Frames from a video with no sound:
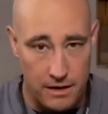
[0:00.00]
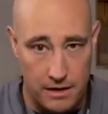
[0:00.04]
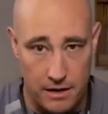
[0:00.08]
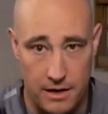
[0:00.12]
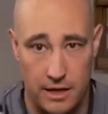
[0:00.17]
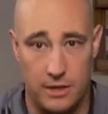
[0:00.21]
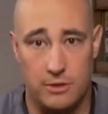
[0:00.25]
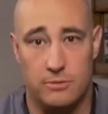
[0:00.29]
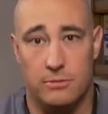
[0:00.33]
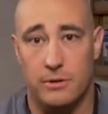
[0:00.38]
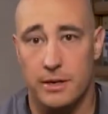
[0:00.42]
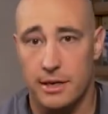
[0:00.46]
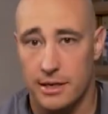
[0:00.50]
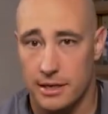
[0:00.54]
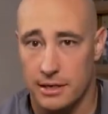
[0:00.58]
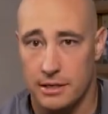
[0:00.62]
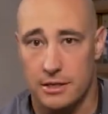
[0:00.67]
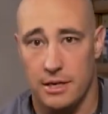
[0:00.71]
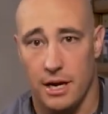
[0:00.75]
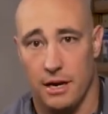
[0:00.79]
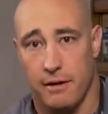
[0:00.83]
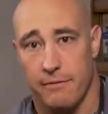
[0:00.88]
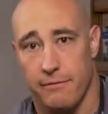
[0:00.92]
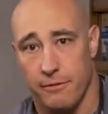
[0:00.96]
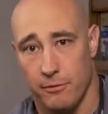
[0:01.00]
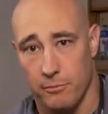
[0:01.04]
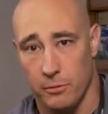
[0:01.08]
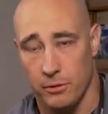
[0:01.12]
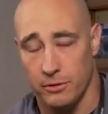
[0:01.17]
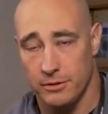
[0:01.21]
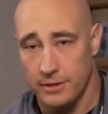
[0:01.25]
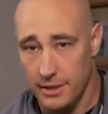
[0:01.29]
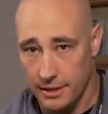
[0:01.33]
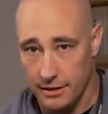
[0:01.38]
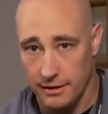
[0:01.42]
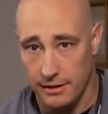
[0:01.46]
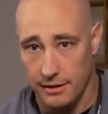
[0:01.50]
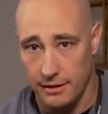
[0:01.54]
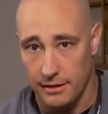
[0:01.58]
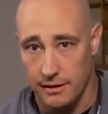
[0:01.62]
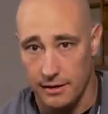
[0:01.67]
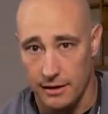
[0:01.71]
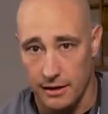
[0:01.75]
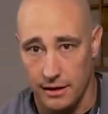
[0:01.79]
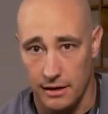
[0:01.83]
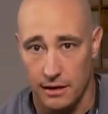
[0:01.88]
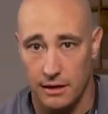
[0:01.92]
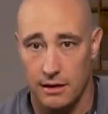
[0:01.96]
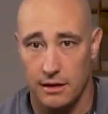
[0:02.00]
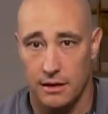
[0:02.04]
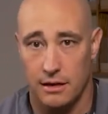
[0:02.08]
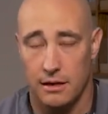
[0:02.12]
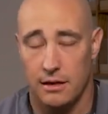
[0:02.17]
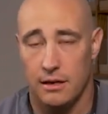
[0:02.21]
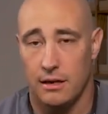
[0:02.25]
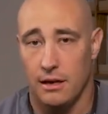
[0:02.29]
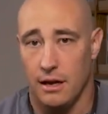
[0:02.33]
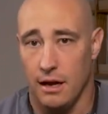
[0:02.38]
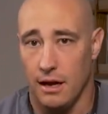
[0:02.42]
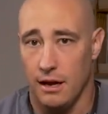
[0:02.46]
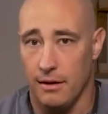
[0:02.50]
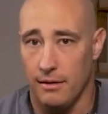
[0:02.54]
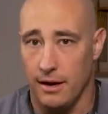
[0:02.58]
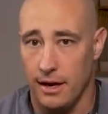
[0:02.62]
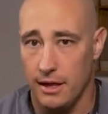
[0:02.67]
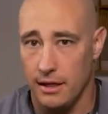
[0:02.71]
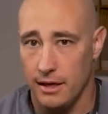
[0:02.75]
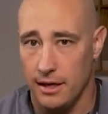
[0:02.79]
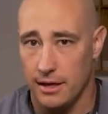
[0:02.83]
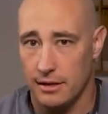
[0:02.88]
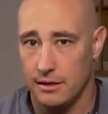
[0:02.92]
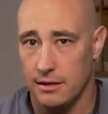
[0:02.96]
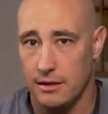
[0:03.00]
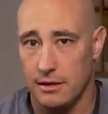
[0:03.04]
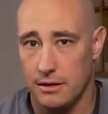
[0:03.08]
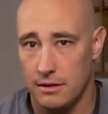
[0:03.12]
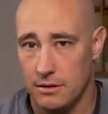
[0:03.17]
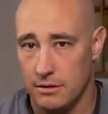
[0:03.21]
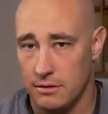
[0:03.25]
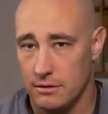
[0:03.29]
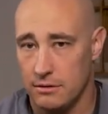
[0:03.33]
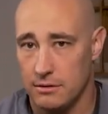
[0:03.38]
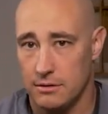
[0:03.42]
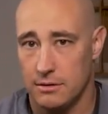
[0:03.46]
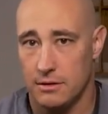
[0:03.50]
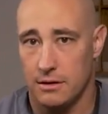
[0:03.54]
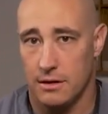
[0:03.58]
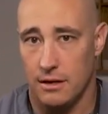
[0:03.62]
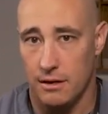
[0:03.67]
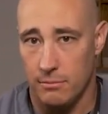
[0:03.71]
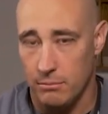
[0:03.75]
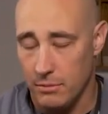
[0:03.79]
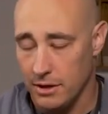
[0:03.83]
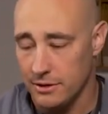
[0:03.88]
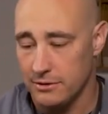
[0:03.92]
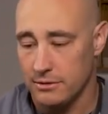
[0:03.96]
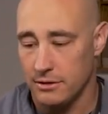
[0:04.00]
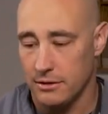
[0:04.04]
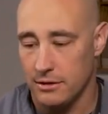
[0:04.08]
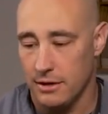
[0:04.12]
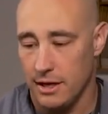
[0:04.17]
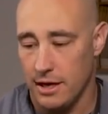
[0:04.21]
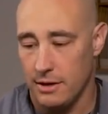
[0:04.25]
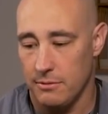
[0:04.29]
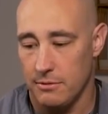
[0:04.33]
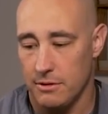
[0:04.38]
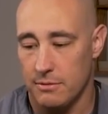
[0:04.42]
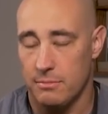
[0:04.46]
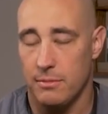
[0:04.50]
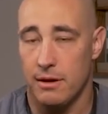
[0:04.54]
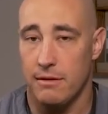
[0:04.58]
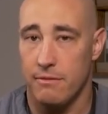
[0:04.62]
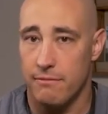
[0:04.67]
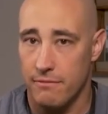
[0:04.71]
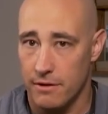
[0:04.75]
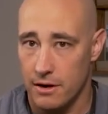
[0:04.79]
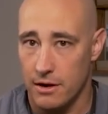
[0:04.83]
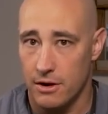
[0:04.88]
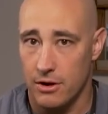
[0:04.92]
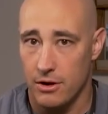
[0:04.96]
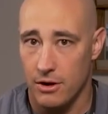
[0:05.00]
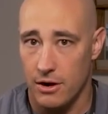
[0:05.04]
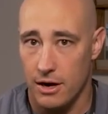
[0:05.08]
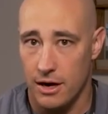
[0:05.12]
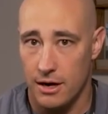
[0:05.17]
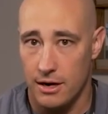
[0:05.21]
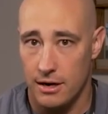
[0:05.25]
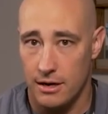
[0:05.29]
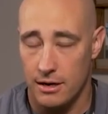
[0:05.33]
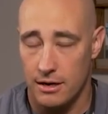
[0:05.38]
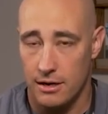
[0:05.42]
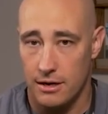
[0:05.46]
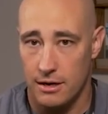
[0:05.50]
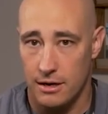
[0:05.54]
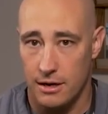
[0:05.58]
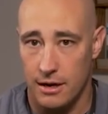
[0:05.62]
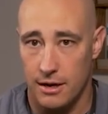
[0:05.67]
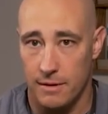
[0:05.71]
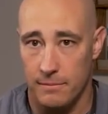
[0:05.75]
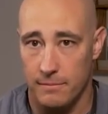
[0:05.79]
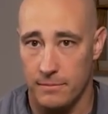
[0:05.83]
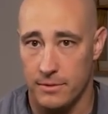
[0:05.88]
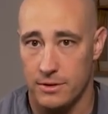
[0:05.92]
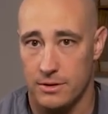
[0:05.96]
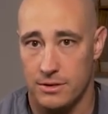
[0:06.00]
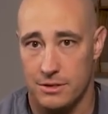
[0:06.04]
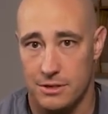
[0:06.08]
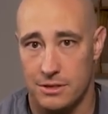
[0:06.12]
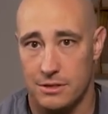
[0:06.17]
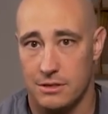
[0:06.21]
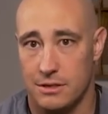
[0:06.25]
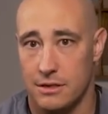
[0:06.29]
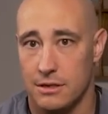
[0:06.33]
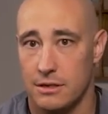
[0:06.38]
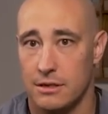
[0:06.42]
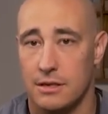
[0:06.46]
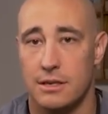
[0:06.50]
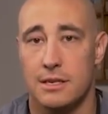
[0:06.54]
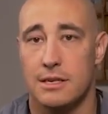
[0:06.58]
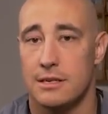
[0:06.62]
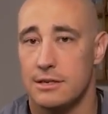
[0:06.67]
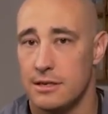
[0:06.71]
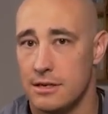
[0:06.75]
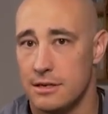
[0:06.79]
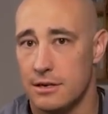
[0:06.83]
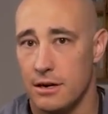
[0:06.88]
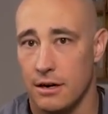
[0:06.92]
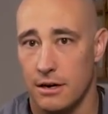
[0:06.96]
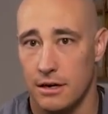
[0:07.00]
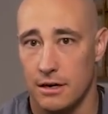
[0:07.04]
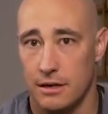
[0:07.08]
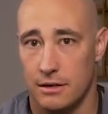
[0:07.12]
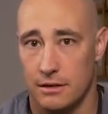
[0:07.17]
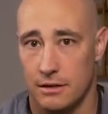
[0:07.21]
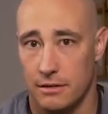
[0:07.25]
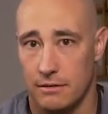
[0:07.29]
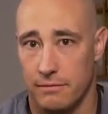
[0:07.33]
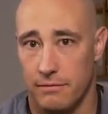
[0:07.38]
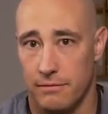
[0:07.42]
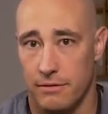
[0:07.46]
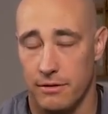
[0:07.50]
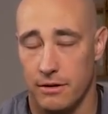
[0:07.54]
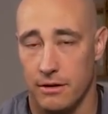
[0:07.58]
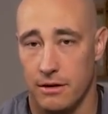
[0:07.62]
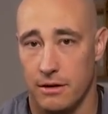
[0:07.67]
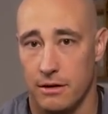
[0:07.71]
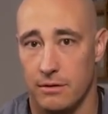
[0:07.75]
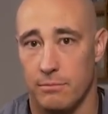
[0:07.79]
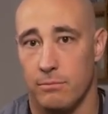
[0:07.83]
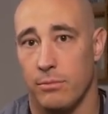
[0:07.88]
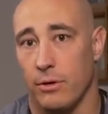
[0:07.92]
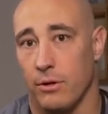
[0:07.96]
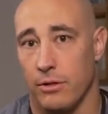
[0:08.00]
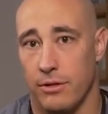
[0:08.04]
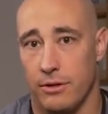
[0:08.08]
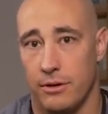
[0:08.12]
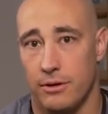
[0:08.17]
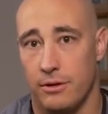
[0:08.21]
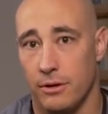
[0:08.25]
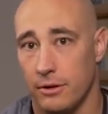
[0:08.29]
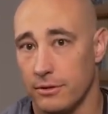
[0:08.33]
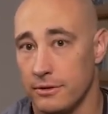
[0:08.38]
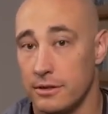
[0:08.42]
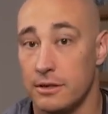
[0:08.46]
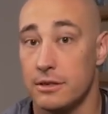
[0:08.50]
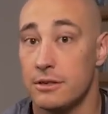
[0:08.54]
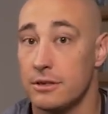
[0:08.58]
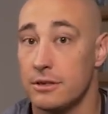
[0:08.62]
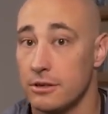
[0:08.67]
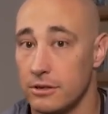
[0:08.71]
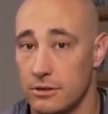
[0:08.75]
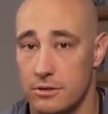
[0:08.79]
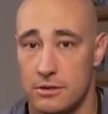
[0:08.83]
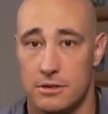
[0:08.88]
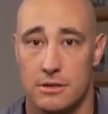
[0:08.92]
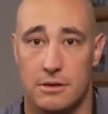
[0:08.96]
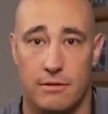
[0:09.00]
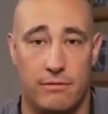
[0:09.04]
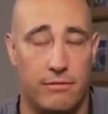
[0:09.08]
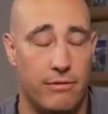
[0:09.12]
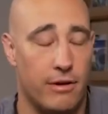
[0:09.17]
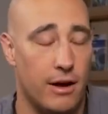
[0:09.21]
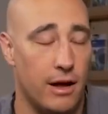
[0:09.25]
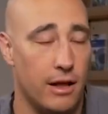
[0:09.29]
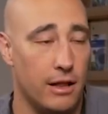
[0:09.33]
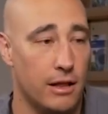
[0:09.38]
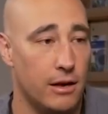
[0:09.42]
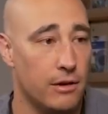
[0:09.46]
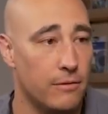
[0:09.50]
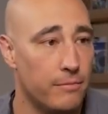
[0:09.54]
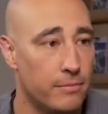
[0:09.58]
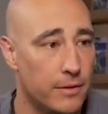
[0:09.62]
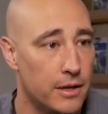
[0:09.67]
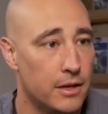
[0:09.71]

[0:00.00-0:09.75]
Next, we're going to check for motility. I like to use a muscle light with my finger on it. It's just an easy target for both adults and children to follow.